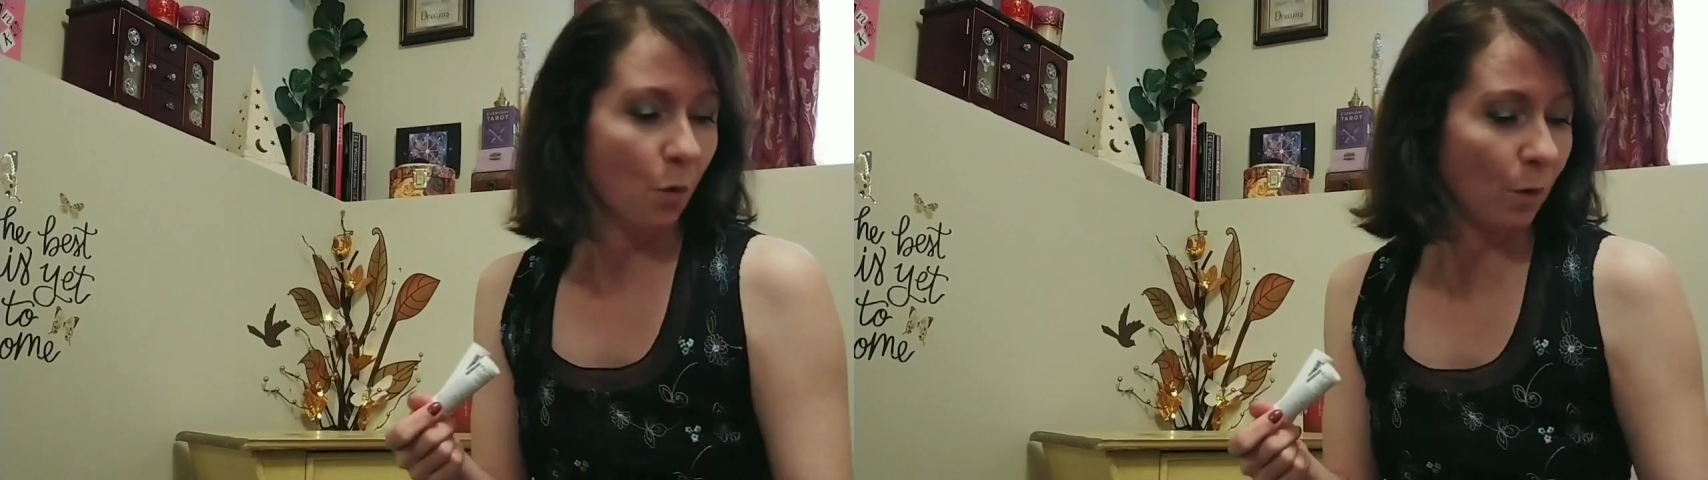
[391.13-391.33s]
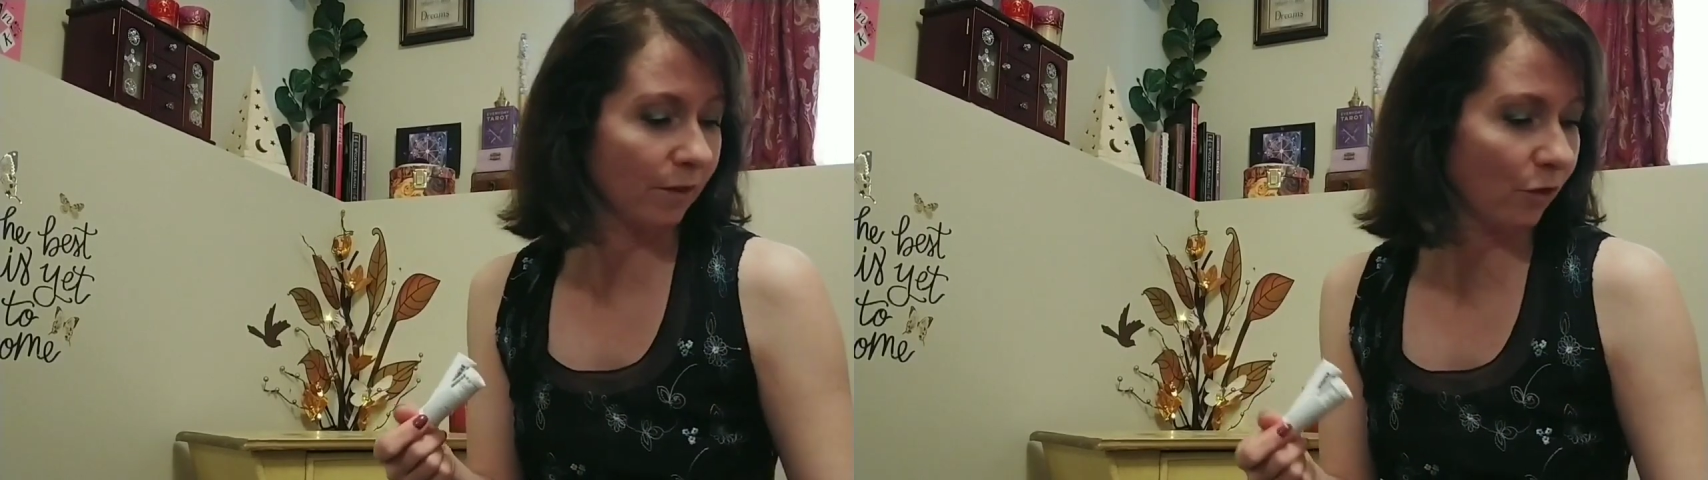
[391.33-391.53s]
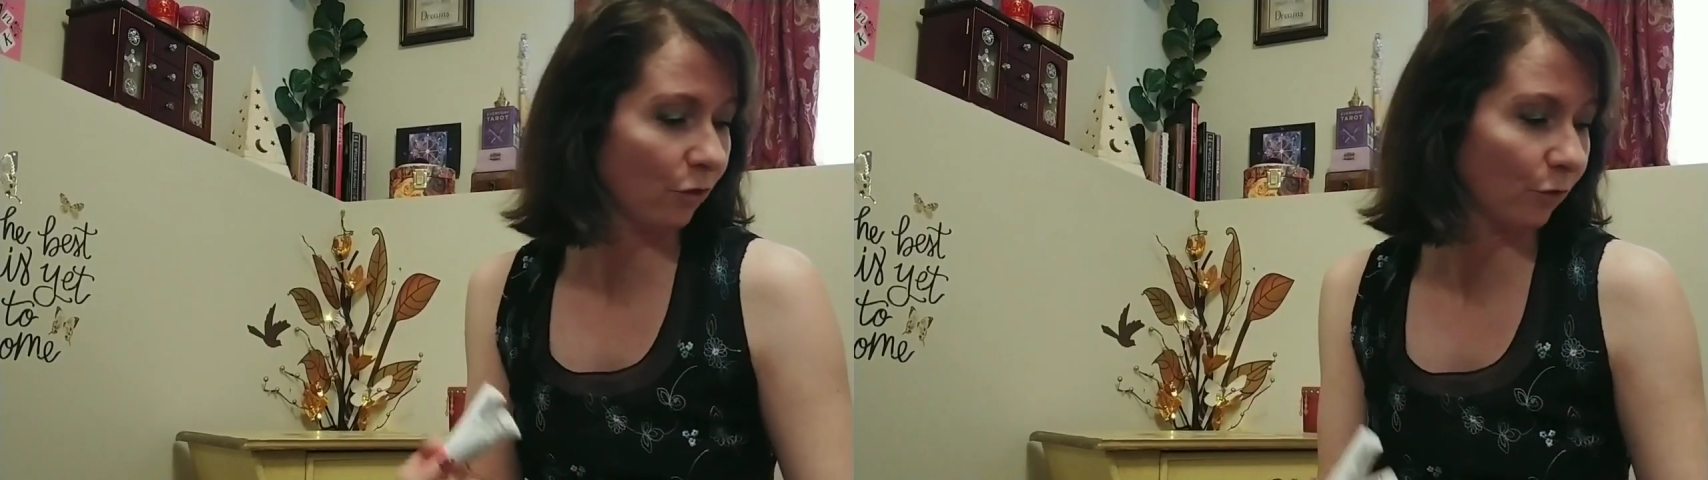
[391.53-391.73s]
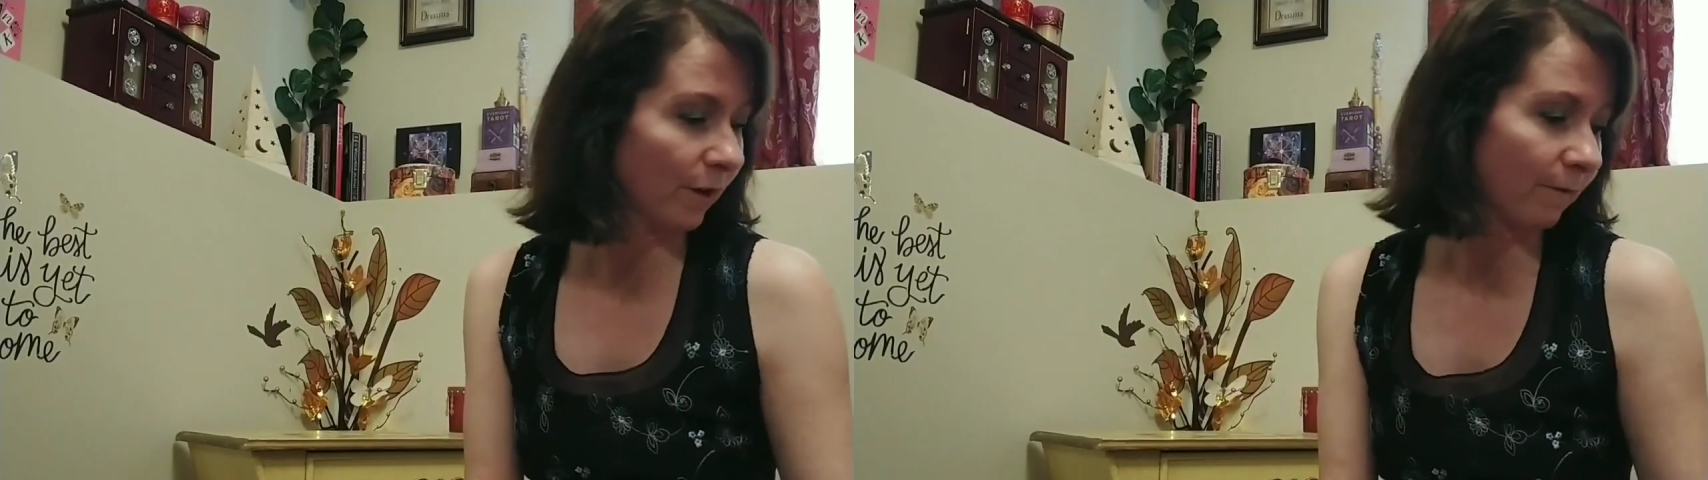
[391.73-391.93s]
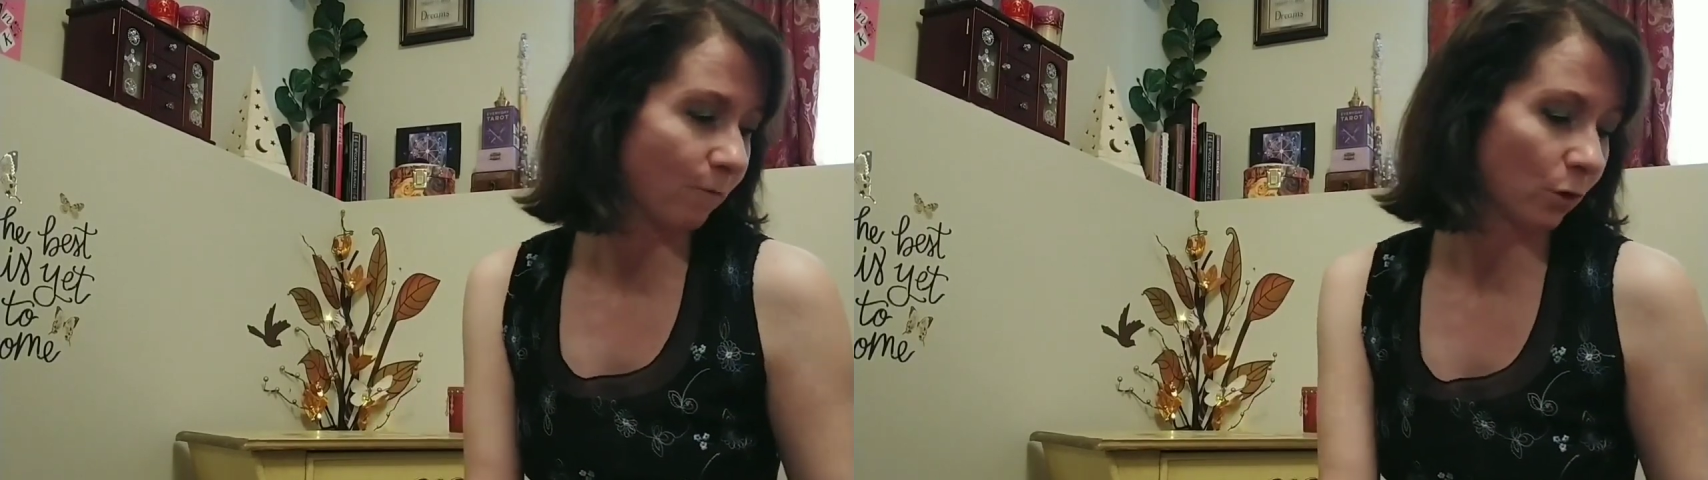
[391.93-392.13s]
with the
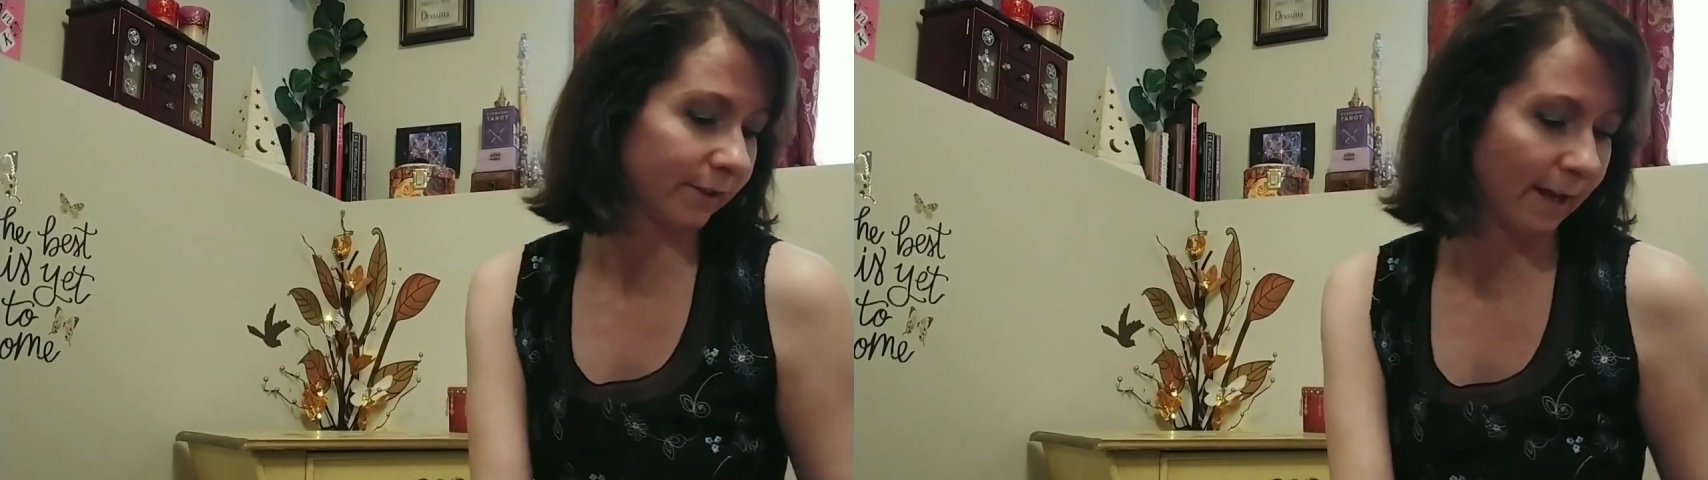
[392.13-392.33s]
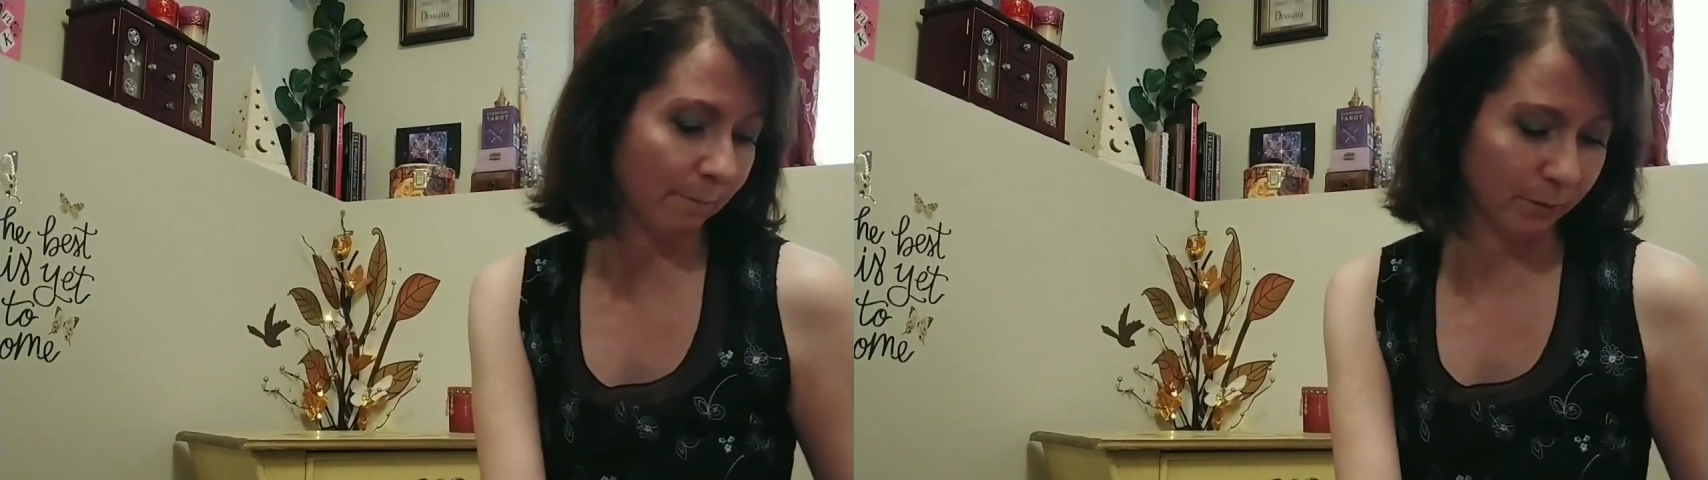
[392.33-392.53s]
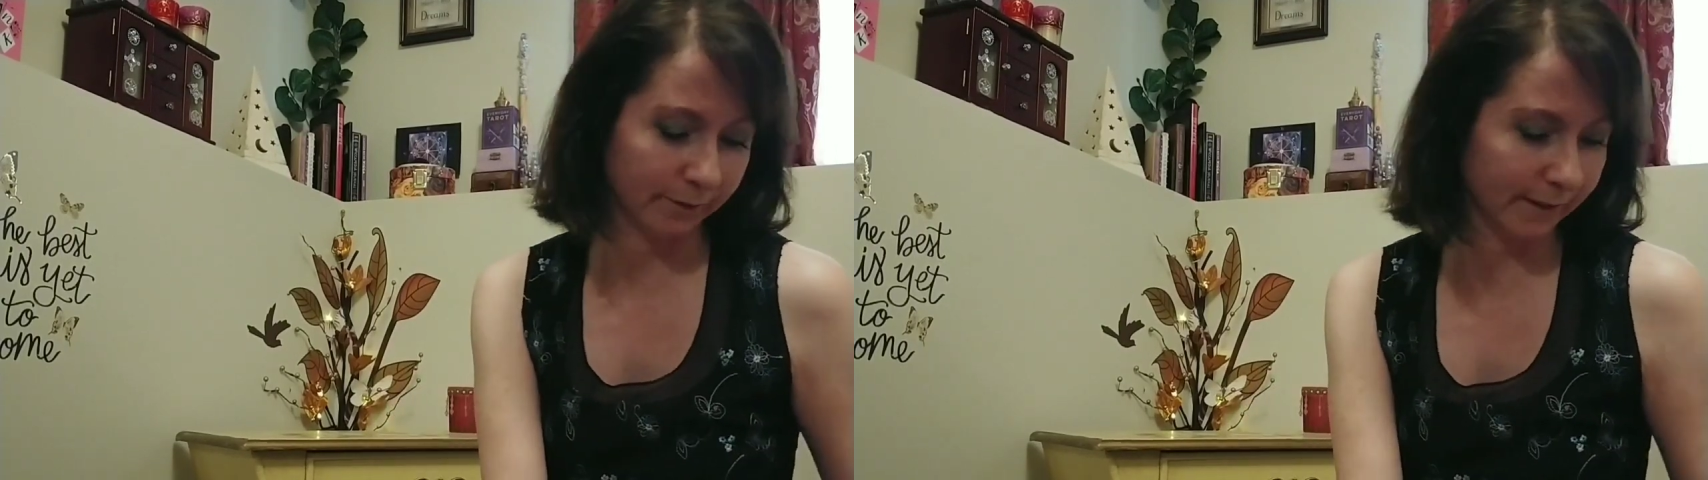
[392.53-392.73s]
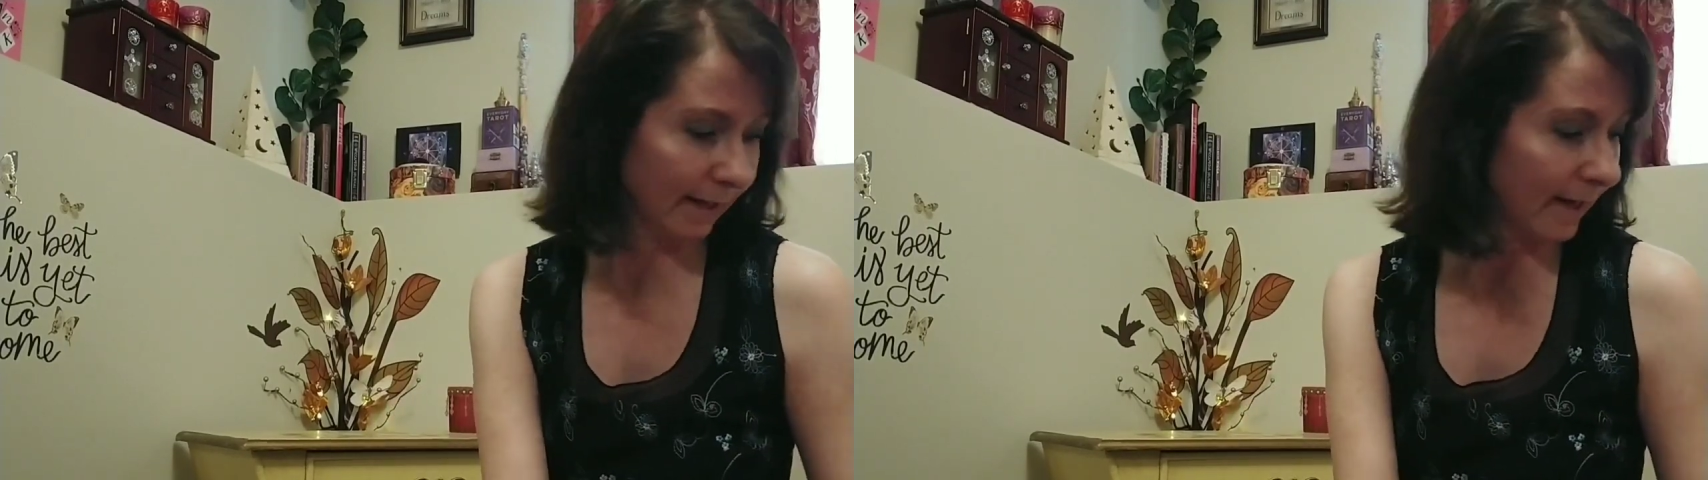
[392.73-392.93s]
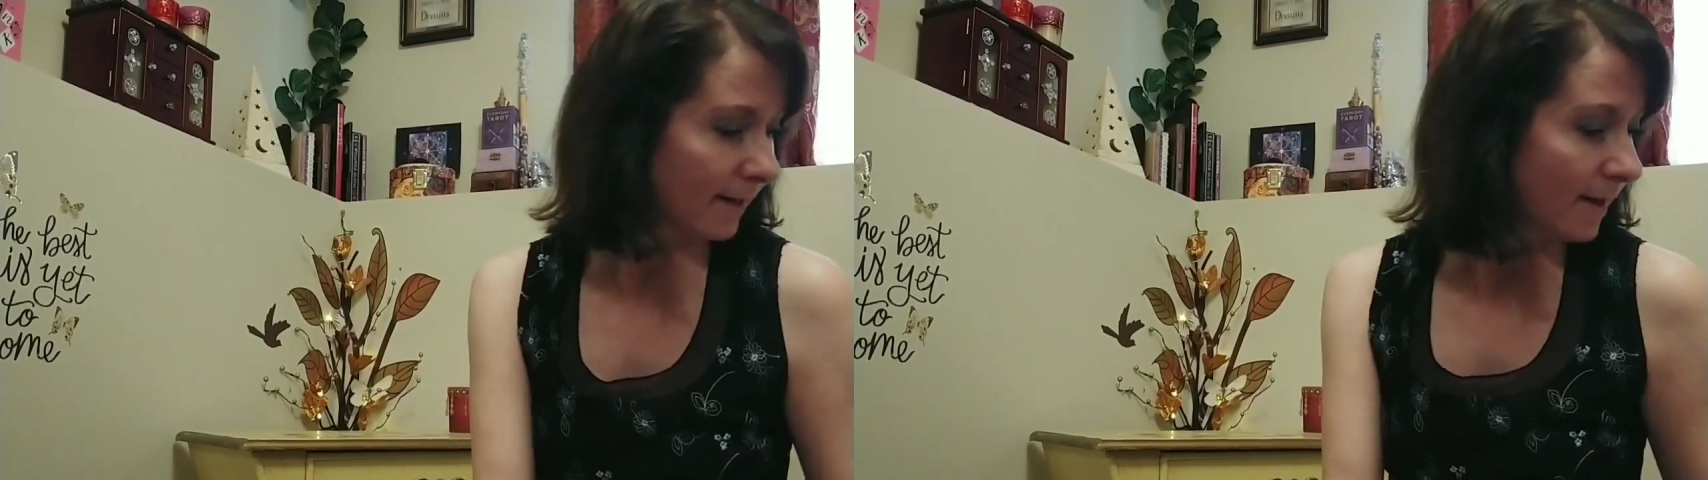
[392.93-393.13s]
three or four samples
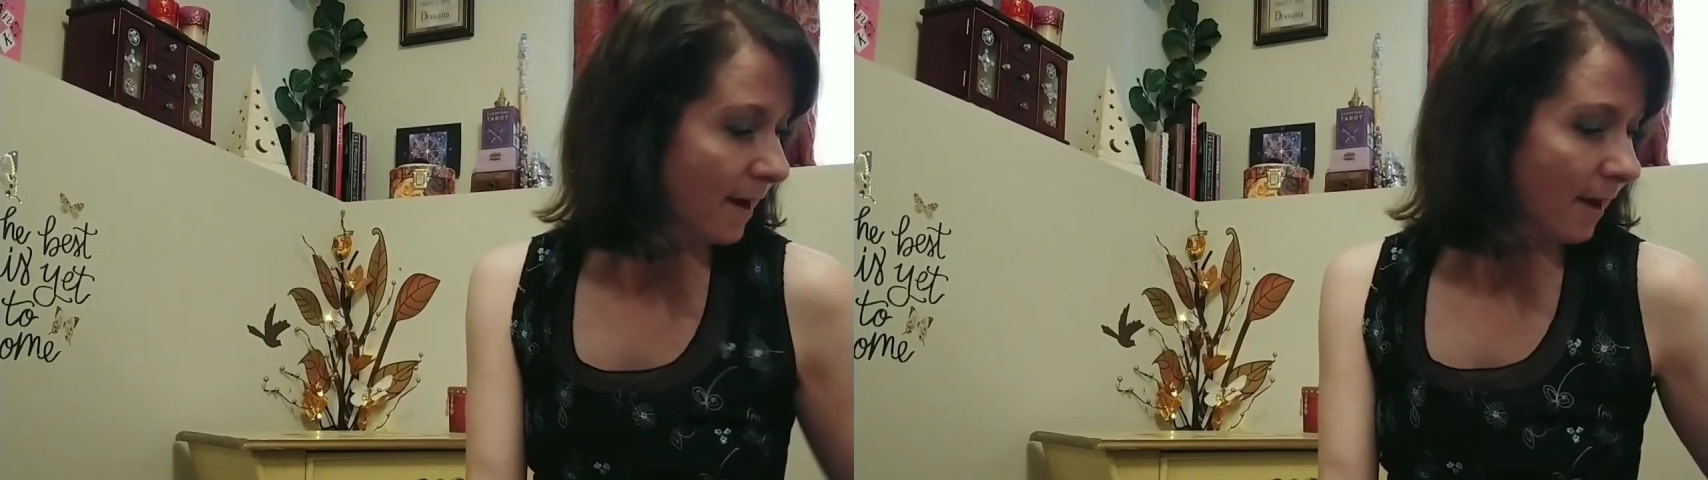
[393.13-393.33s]
in it,